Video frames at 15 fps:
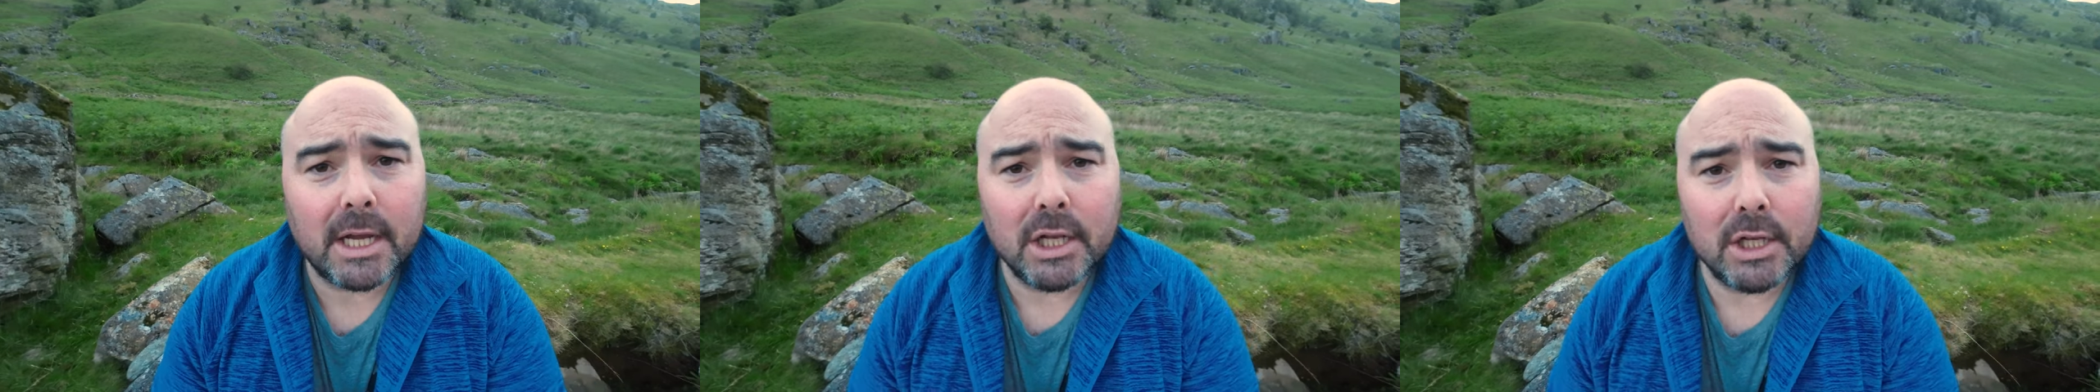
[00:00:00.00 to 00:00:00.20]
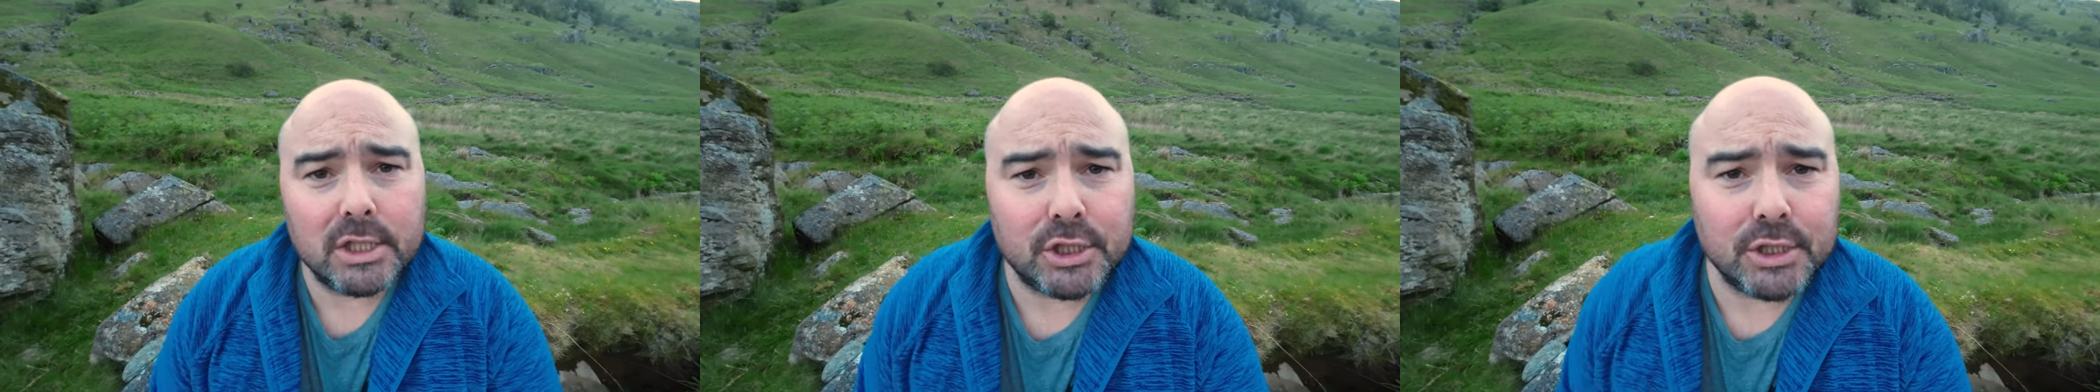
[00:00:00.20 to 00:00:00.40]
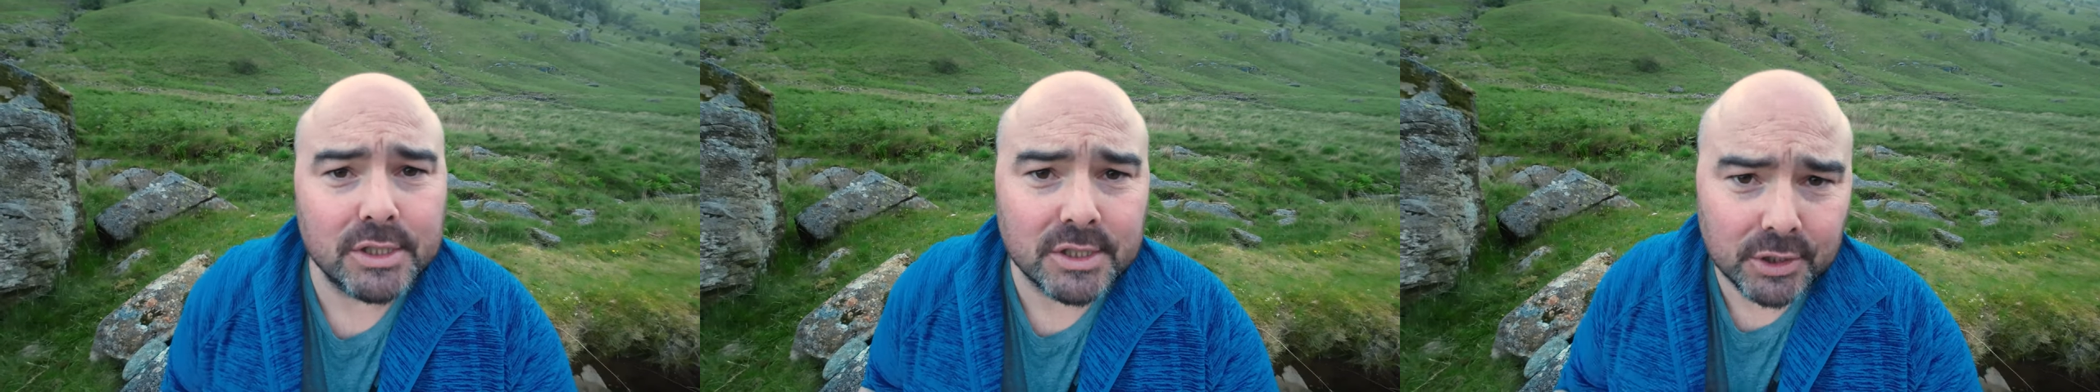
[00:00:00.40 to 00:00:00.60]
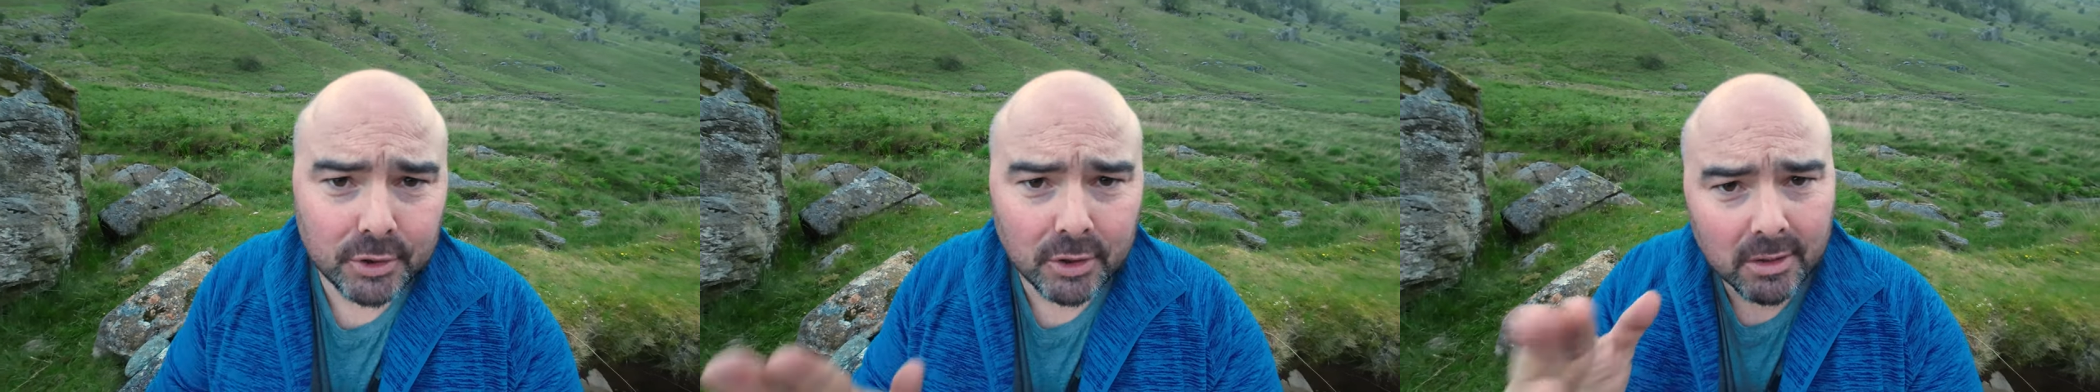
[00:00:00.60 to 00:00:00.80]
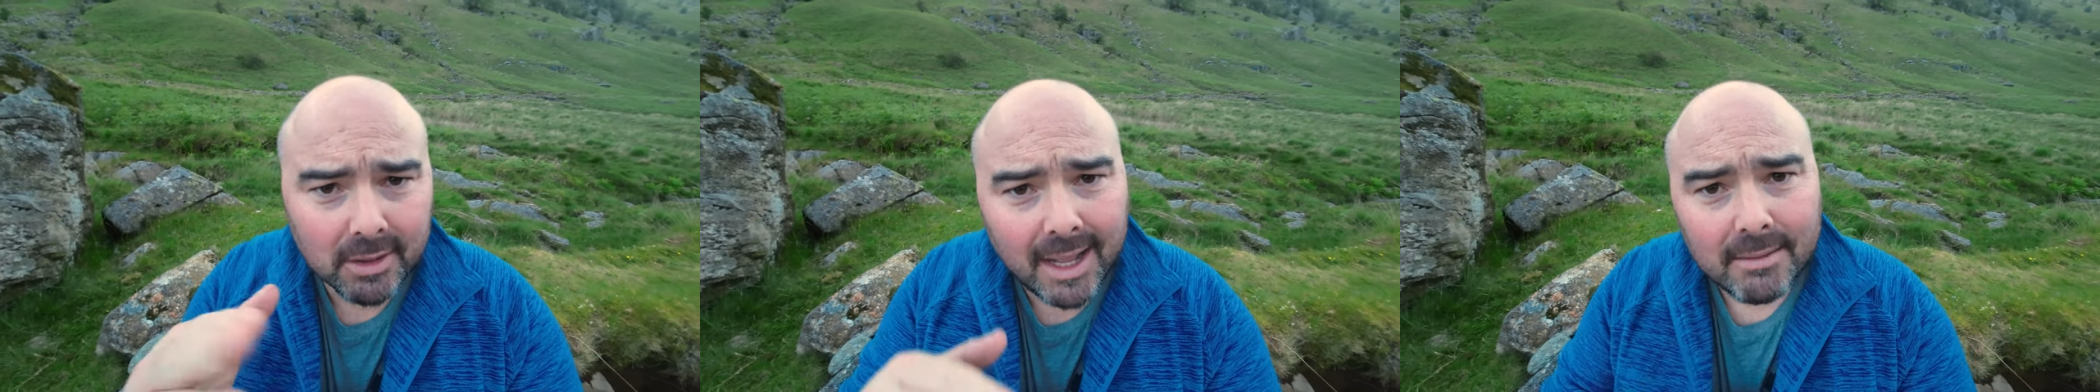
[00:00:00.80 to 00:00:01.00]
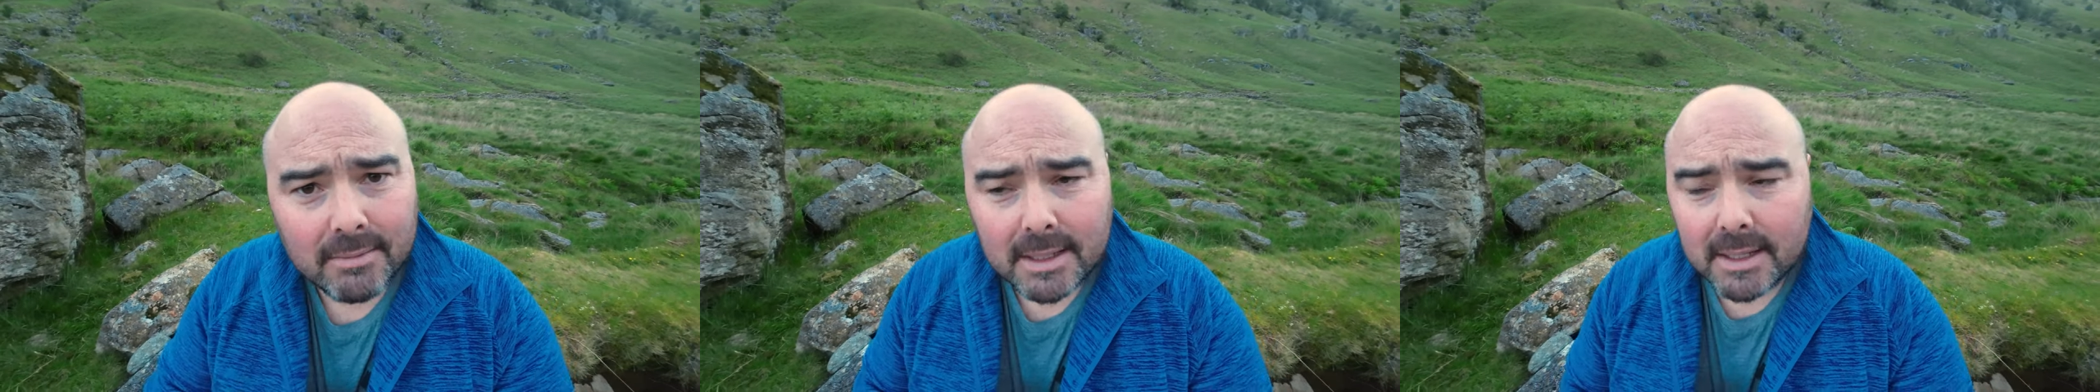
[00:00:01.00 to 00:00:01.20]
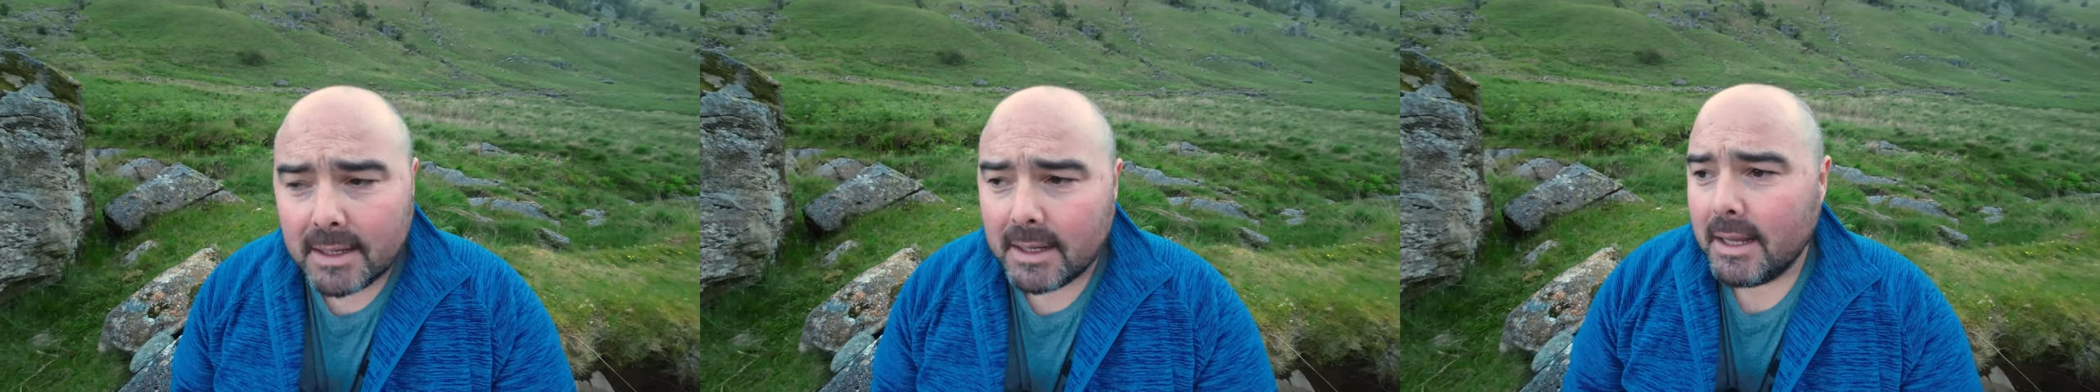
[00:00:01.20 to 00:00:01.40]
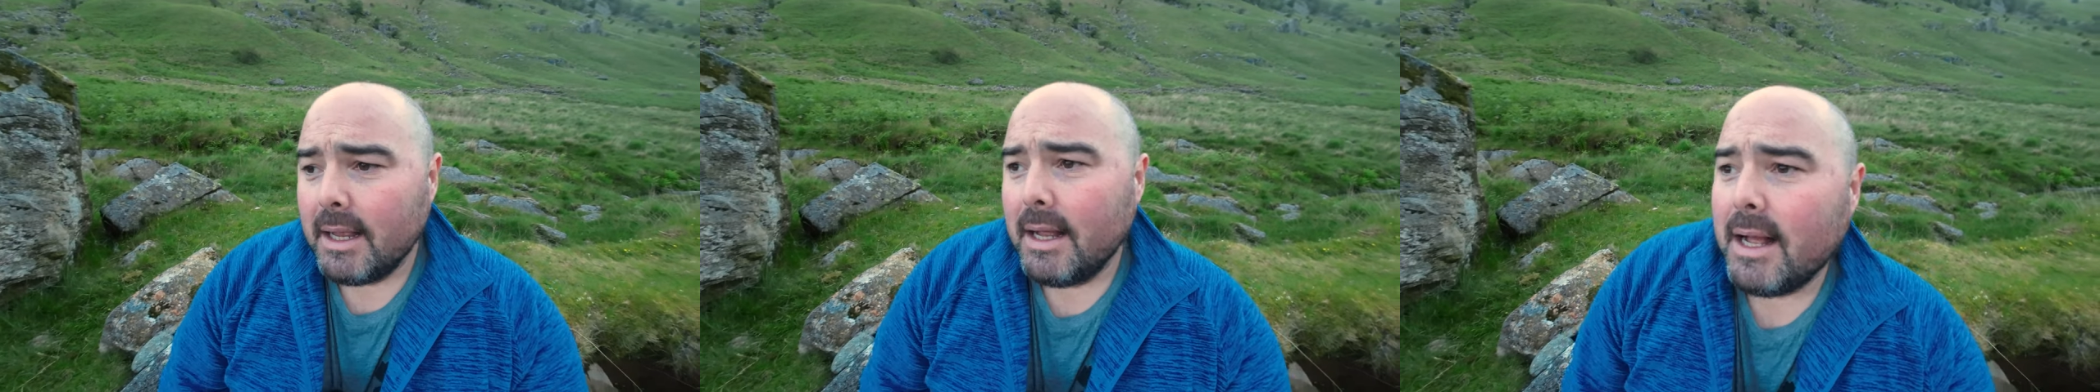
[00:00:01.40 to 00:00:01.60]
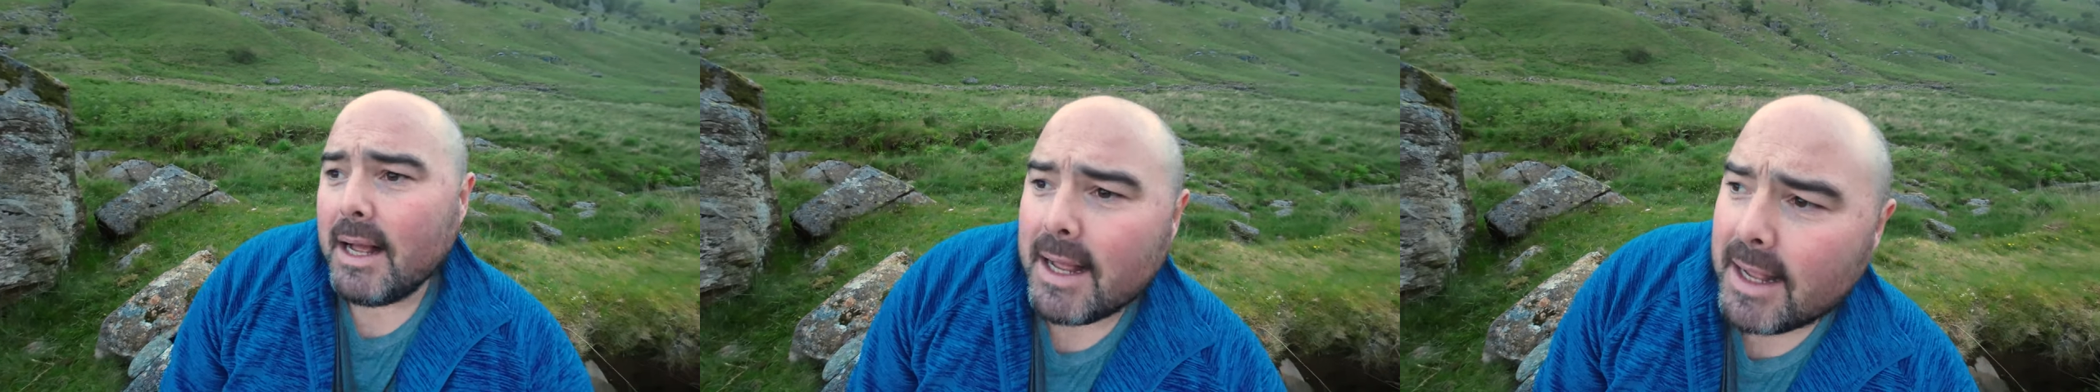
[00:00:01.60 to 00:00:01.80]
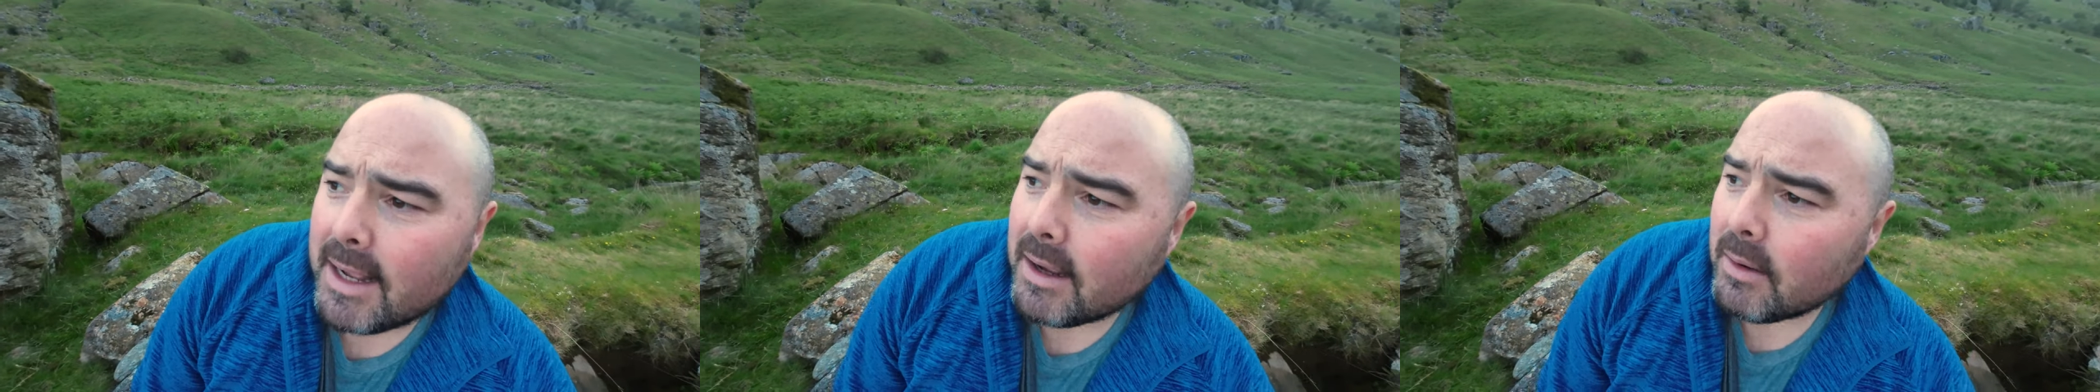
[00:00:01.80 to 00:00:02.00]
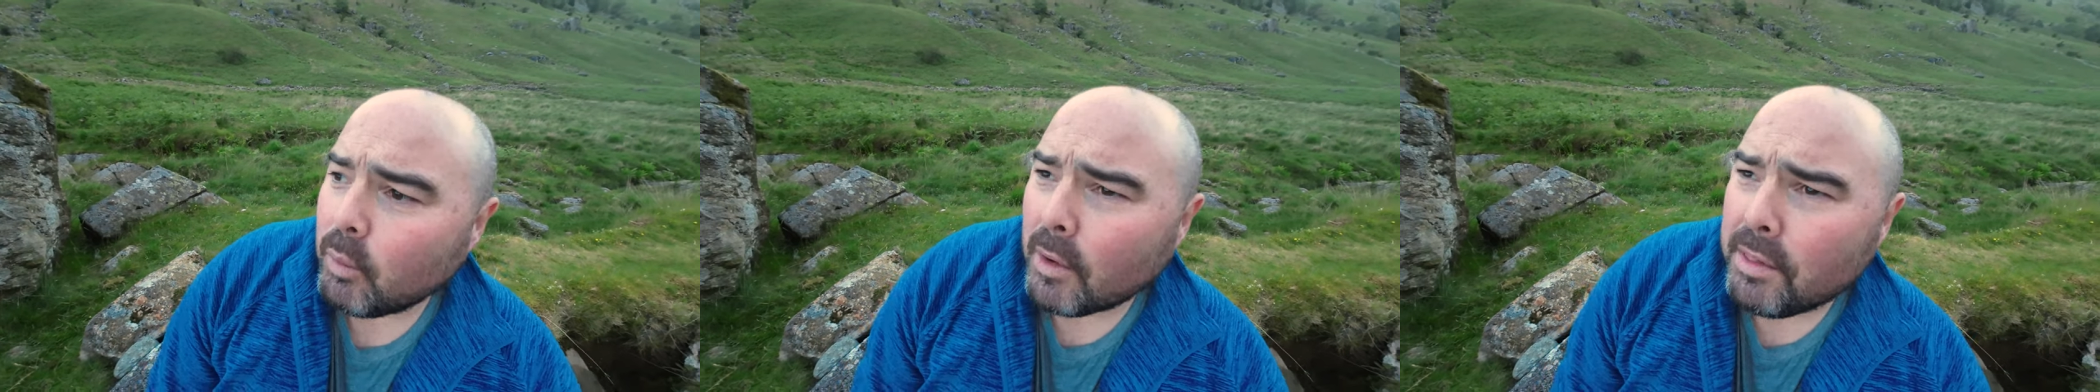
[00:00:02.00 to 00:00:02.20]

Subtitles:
conditions and all that.